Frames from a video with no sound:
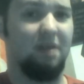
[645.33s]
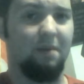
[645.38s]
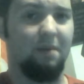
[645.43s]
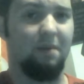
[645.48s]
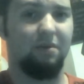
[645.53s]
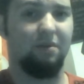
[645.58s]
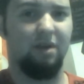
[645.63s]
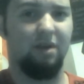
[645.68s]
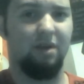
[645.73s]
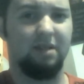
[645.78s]

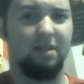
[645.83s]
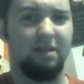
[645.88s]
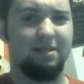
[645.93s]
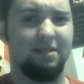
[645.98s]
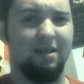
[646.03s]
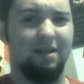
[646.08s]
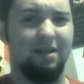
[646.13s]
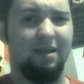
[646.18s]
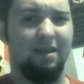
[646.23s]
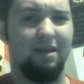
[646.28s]

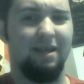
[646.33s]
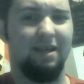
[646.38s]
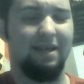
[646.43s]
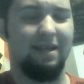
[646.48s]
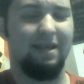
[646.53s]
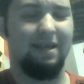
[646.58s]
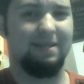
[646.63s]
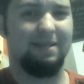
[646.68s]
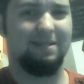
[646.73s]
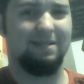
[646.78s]
Democrats
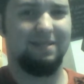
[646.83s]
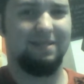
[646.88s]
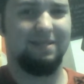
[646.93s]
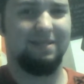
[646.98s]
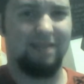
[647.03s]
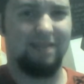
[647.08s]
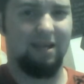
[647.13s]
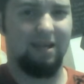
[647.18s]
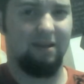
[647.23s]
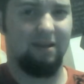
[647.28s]
is
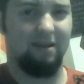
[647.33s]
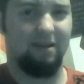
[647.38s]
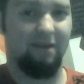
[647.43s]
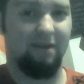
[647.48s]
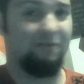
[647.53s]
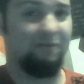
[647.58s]
insane.